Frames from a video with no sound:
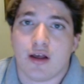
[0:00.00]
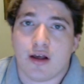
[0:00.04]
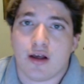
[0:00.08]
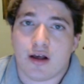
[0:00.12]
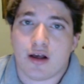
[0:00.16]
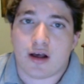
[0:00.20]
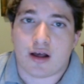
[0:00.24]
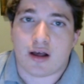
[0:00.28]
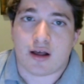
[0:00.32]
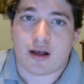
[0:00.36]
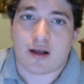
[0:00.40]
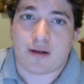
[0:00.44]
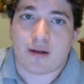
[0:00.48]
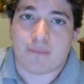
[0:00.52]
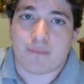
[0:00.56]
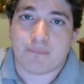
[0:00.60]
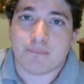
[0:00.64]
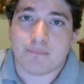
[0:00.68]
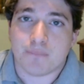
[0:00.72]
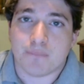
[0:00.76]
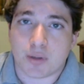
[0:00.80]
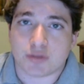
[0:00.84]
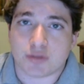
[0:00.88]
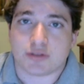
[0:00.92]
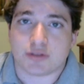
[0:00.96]

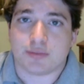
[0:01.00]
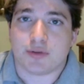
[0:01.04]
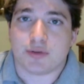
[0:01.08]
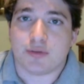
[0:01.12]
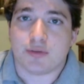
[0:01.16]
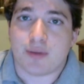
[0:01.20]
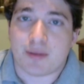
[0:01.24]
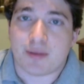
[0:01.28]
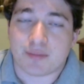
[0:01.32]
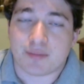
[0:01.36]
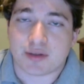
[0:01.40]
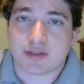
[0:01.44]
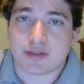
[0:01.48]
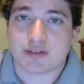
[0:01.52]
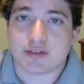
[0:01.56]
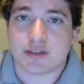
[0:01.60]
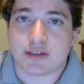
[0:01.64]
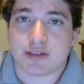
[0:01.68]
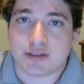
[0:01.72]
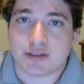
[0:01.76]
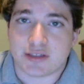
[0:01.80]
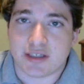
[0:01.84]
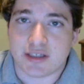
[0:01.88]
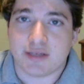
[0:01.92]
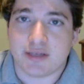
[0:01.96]
multiple members in a
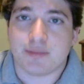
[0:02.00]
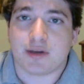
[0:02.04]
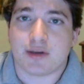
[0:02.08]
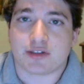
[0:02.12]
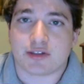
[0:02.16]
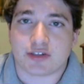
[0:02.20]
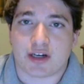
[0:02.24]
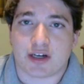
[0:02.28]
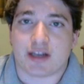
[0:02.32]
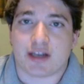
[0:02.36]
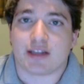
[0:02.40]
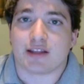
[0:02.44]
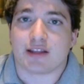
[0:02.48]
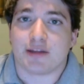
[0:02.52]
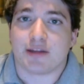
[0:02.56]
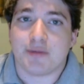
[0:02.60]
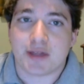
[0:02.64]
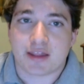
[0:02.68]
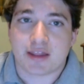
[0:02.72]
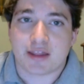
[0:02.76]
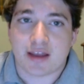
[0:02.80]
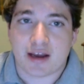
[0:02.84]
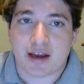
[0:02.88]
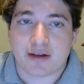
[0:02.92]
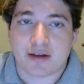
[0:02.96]
team, I'll try and
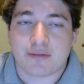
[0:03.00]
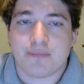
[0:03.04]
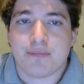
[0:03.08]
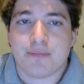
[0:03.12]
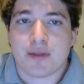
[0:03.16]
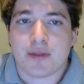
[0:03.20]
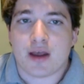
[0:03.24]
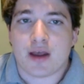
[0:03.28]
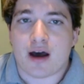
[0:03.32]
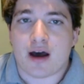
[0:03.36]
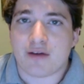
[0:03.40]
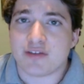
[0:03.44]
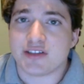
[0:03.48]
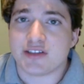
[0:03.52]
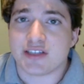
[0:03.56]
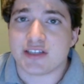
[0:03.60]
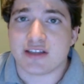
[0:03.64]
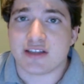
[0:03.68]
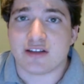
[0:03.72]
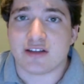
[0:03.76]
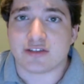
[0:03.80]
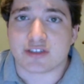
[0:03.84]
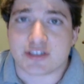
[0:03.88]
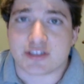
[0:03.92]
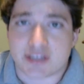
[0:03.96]
limit that. Obviously,
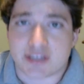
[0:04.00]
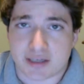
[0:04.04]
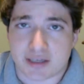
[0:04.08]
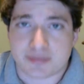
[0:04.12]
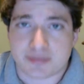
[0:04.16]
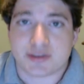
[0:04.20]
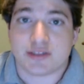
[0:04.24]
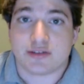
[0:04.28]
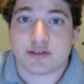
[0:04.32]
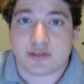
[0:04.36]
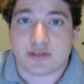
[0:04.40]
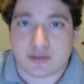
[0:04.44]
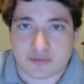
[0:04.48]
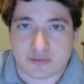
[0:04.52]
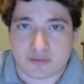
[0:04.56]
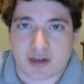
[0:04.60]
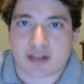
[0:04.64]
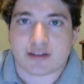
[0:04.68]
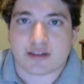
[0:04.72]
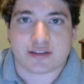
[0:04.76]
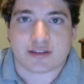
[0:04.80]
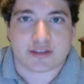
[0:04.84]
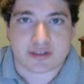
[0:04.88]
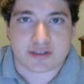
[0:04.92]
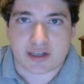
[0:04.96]
there's exceptions,
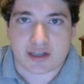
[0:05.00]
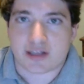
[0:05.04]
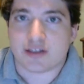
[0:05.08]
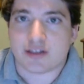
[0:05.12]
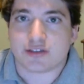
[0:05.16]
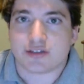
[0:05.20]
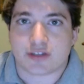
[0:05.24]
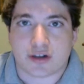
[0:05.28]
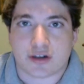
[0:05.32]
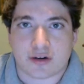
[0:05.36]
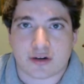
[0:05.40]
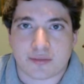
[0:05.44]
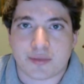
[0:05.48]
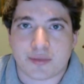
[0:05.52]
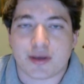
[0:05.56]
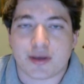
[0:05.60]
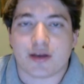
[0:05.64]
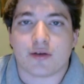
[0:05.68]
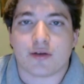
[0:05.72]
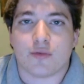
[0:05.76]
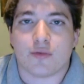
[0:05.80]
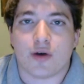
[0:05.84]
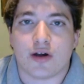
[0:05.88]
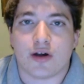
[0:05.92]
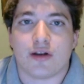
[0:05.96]
Reckless and Yellowstar
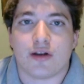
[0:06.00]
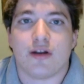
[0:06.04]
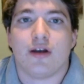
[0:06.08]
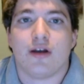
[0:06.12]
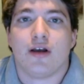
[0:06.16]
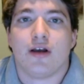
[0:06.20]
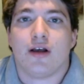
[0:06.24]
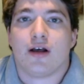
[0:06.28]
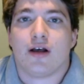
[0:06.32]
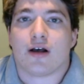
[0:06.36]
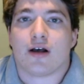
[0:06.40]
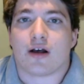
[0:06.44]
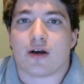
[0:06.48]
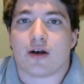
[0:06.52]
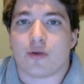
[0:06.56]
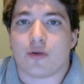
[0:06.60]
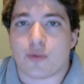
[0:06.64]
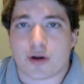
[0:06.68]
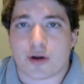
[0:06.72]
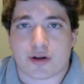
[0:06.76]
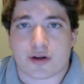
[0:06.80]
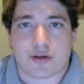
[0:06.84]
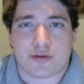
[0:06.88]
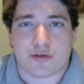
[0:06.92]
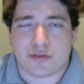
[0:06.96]
being one,
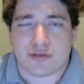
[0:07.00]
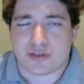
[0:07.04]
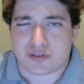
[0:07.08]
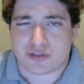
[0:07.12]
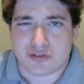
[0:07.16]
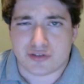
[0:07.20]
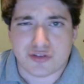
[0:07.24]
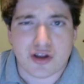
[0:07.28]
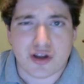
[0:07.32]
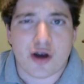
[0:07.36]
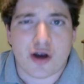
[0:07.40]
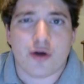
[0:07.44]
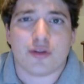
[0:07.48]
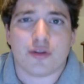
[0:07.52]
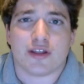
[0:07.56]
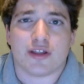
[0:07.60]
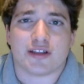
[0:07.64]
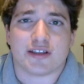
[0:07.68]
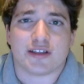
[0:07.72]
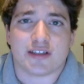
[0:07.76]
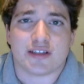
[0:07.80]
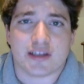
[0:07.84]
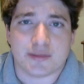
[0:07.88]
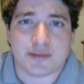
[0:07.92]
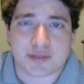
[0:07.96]
where you just know that
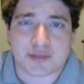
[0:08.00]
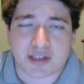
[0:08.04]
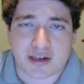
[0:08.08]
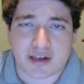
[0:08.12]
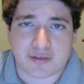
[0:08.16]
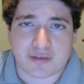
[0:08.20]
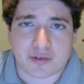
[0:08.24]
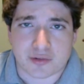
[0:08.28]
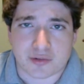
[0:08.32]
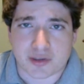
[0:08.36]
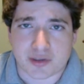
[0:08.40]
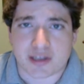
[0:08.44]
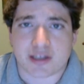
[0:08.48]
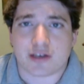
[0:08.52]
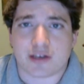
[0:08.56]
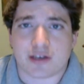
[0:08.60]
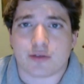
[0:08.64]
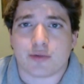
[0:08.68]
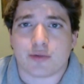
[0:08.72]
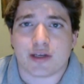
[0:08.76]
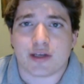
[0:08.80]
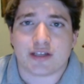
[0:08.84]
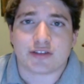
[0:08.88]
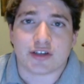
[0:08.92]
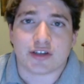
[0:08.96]
the team's going to have a really good
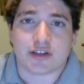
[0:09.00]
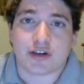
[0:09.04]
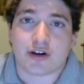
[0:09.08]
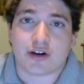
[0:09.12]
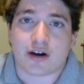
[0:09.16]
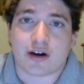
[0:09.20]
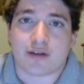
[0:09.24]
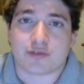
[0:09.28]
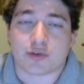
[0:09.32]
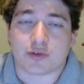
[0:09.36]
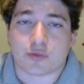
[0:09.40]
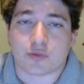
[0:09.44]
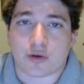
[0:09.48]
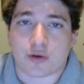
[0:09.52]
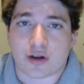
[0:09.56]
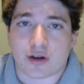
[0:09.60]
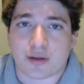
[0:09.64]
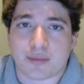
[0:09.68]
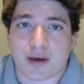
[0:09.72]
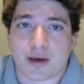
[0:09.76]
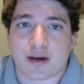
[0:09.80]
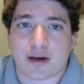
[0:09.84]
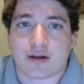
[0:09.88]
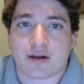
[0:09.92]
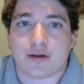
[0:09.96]
week, so you don't have to worry
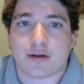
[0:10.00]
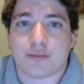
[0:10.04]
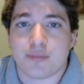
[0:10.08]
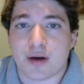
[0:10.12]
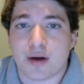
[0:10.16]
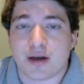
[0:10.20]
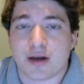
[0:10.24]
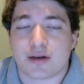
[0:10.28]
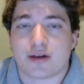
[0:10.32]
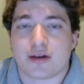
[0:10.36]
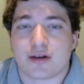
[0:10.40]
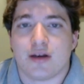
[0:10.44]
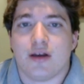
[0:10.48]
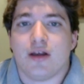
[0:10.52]
about it. But